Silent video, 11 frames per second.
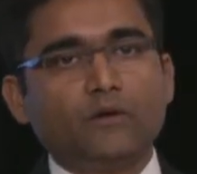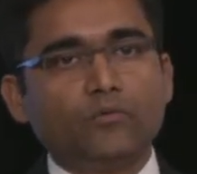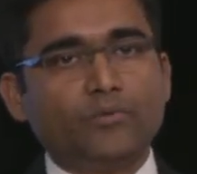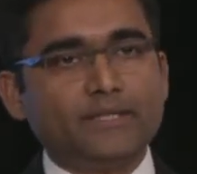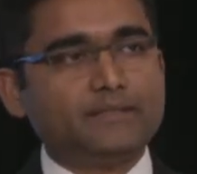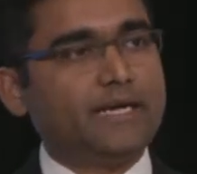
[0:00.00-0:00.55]

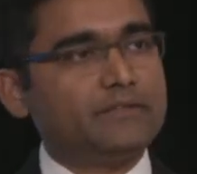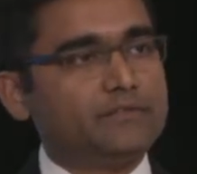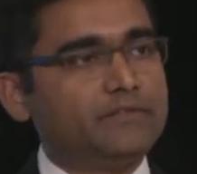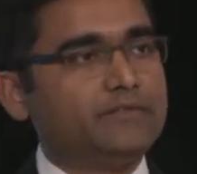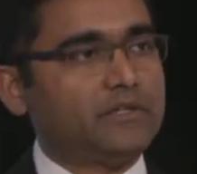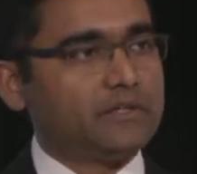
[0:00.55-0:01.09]
with that
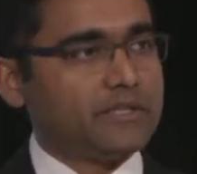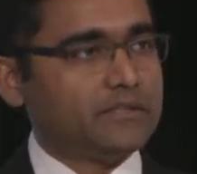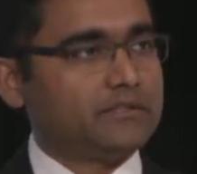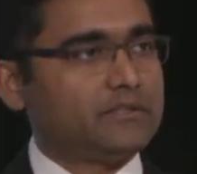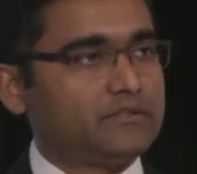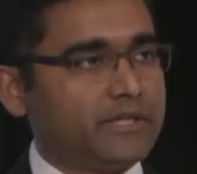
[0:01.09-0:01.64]

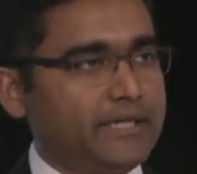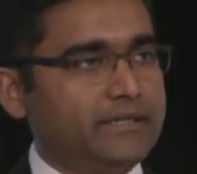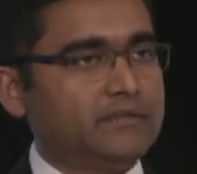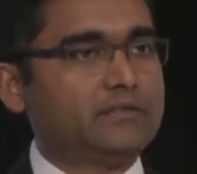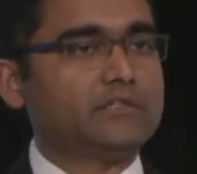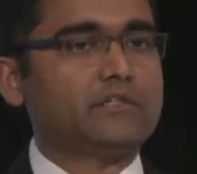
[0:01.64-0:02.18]
revertant
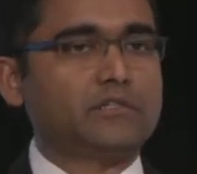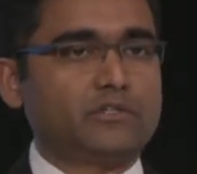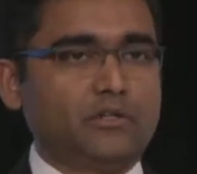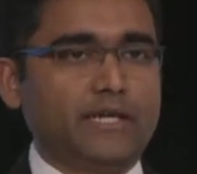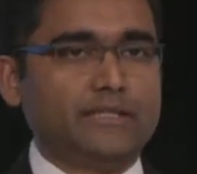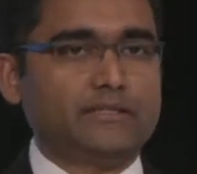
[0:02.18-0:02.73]
strain
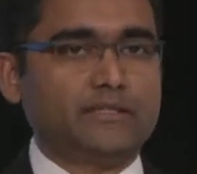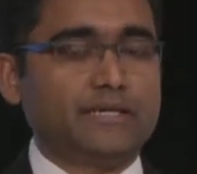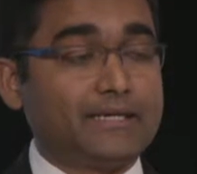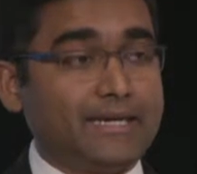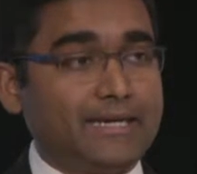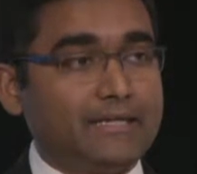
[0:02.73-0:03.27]
circulating.
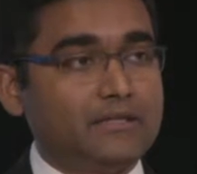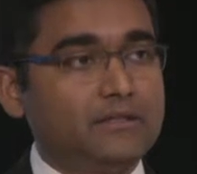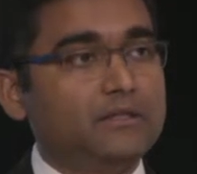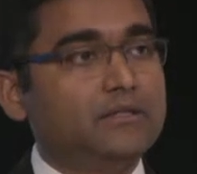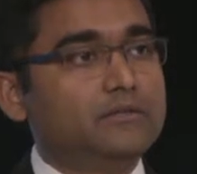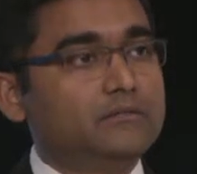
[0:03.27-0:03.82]
Again,
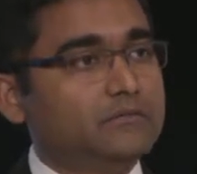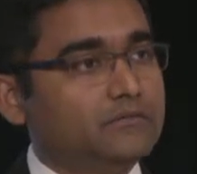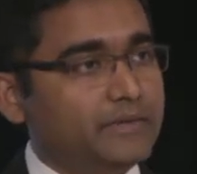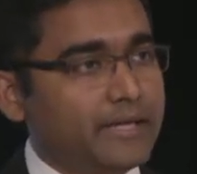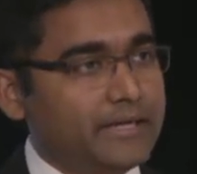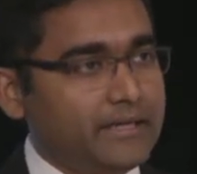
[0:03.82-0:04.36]

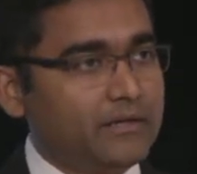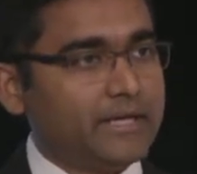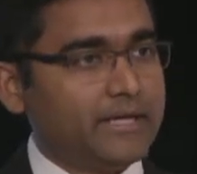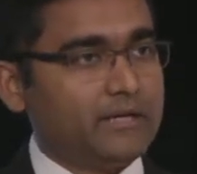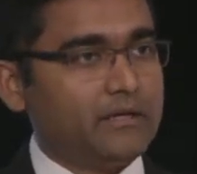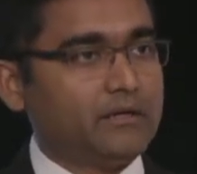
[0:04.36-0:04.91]
very
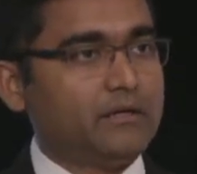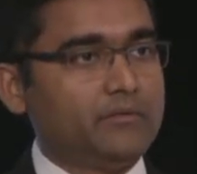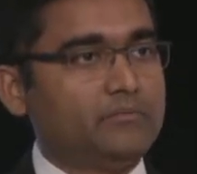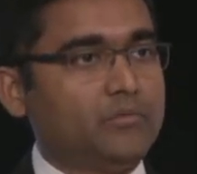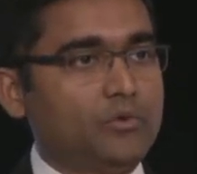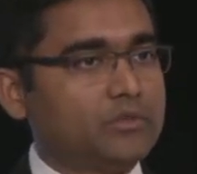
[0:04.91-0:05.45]
rare,
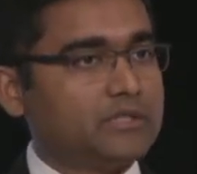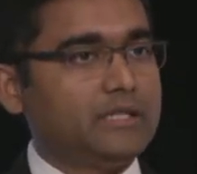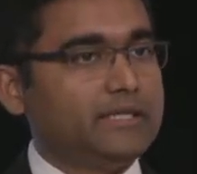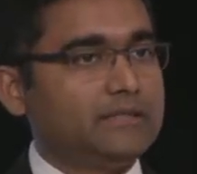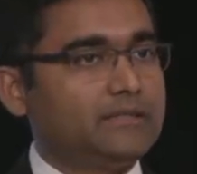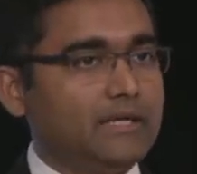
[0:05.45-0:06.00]
and
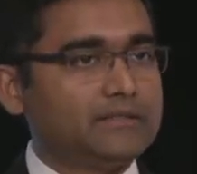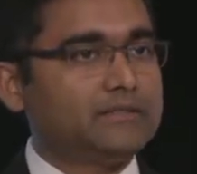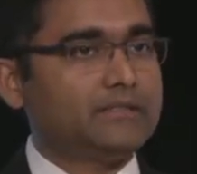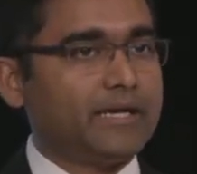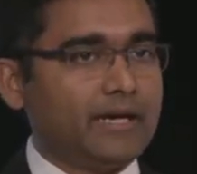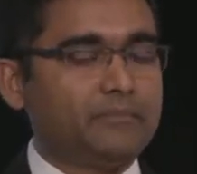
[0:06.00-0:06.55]
mostly it
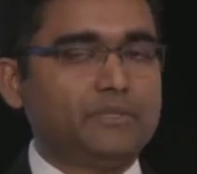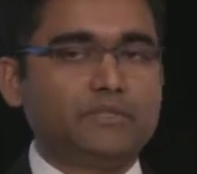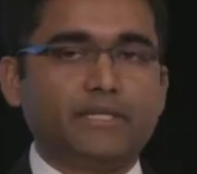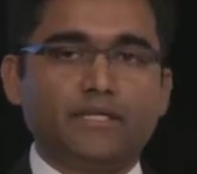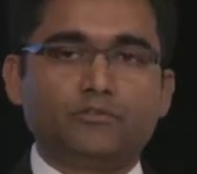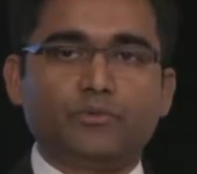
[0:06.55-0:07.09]
doesn't happen
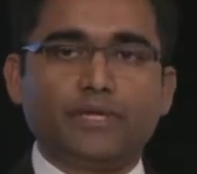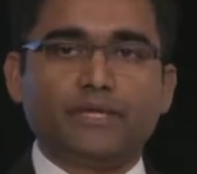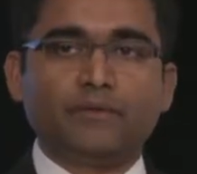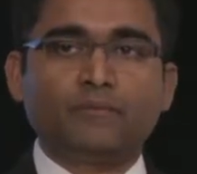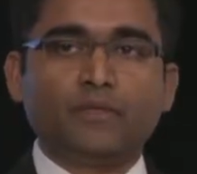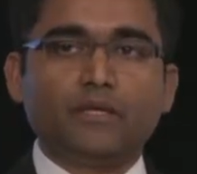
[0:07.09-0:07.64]
that
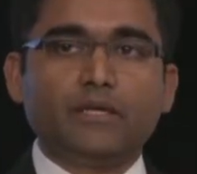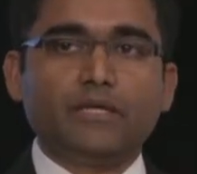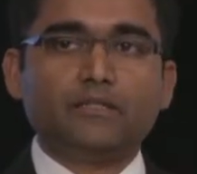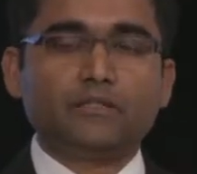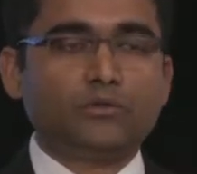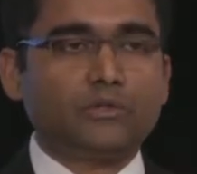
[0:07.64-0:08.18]
way.
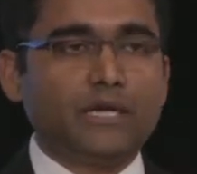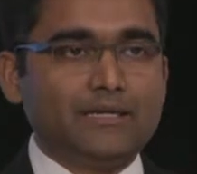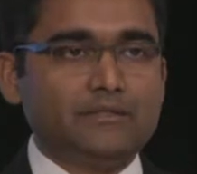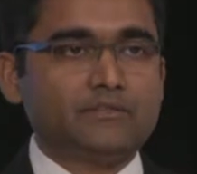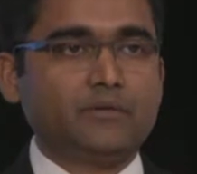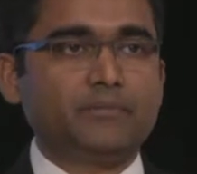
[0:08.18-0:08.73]
And the
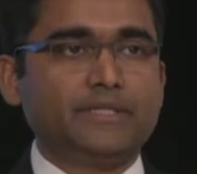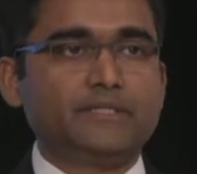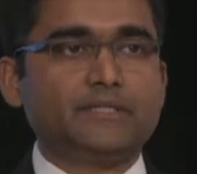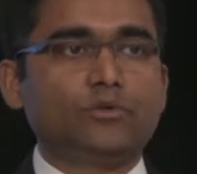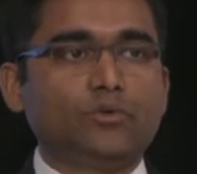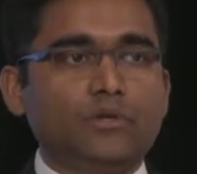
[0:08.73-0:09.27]
conundrum is
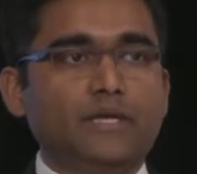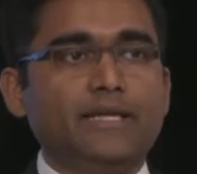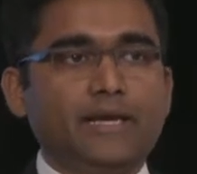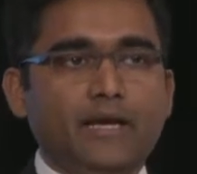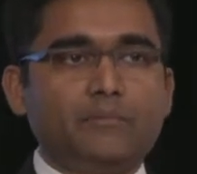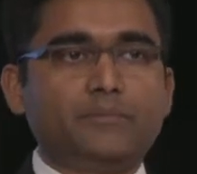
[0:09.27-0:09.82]
it only
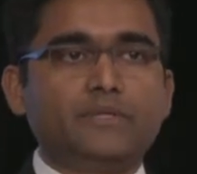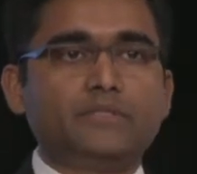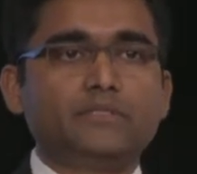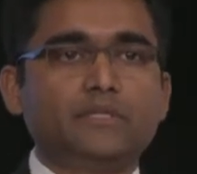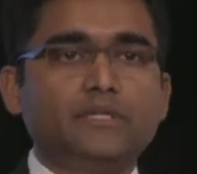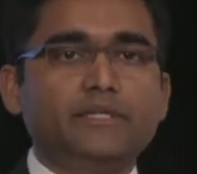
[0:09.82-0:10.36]

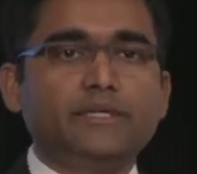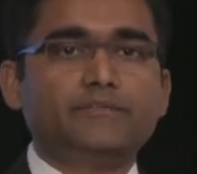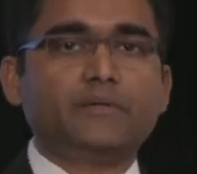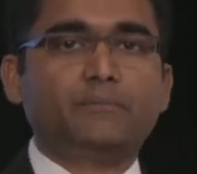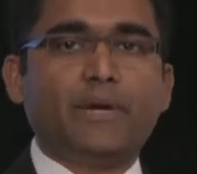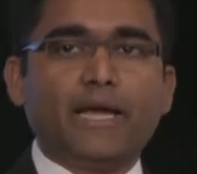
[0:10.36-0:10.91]
happens if
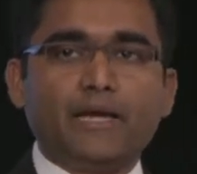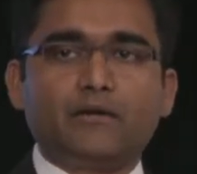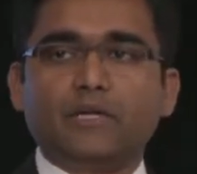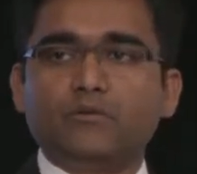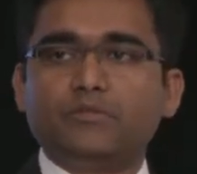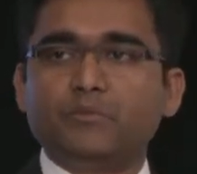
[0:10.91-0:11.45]
the
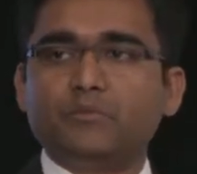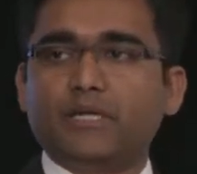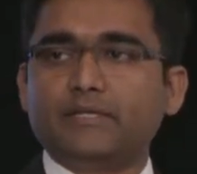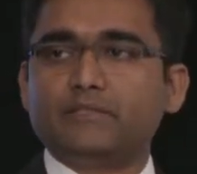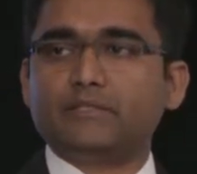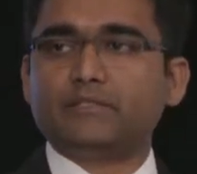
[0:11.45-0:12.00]
background
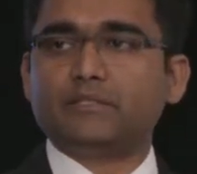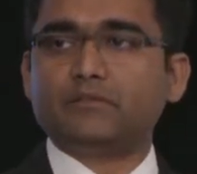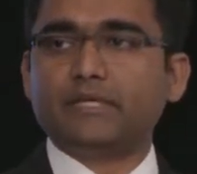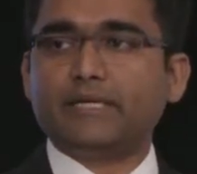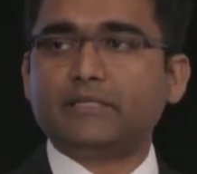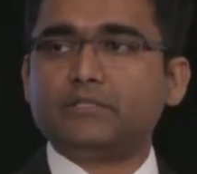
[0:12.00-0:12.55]
immunization
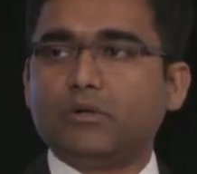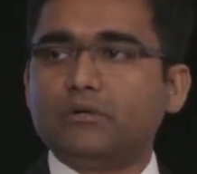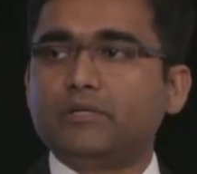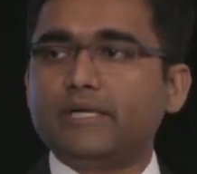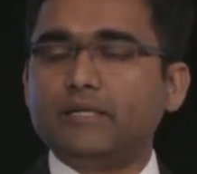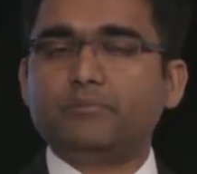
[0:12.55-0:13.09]
rate is
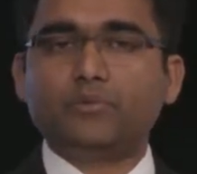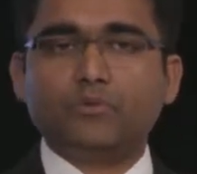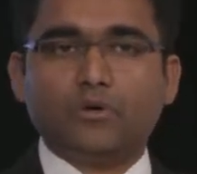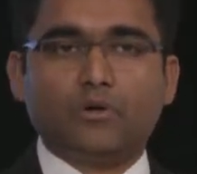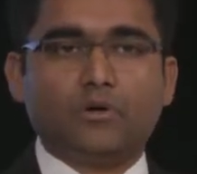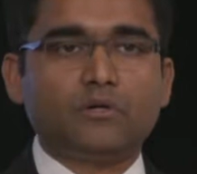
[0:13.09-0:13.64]
already
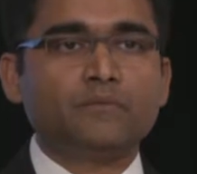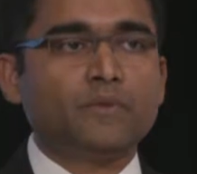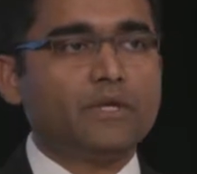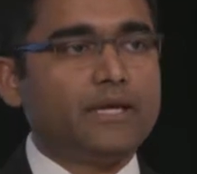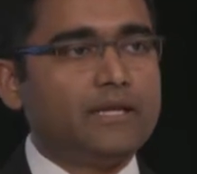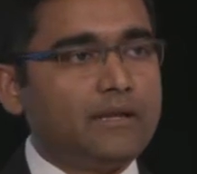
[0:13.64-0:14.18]
poor,
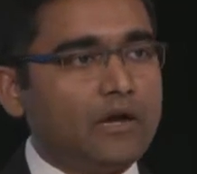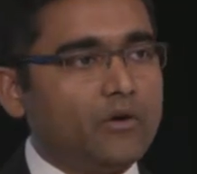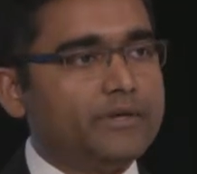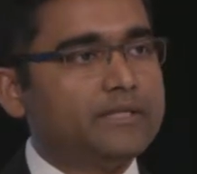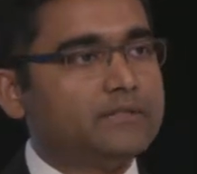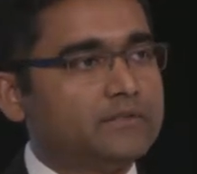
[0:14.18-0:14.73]

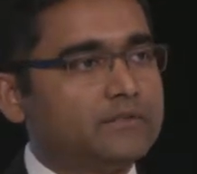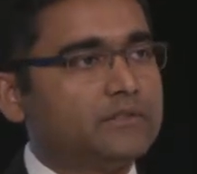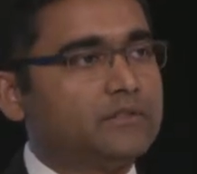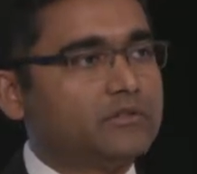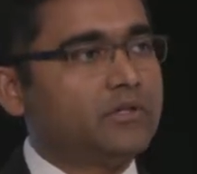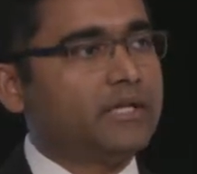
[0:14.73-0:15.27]
allowing this
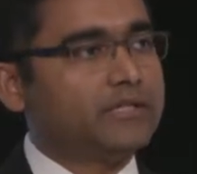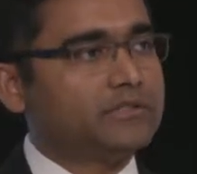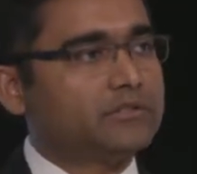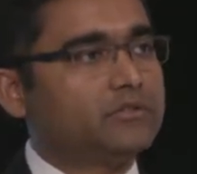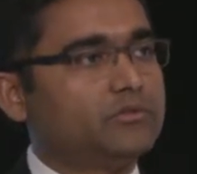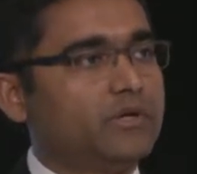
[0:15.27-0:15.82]

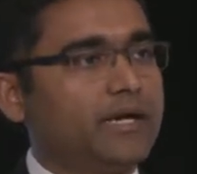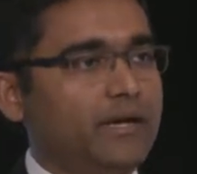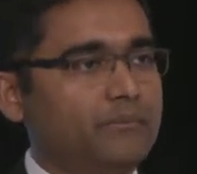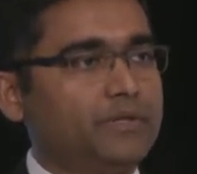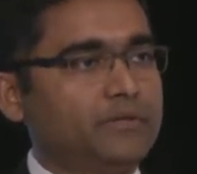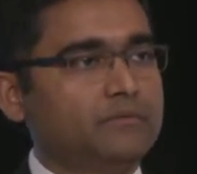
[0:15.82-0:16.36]
circulation to
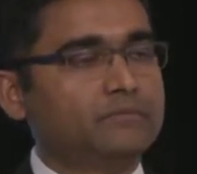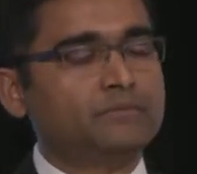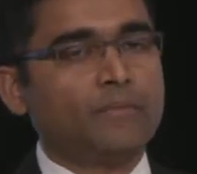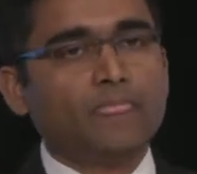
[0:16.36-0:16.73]
happen.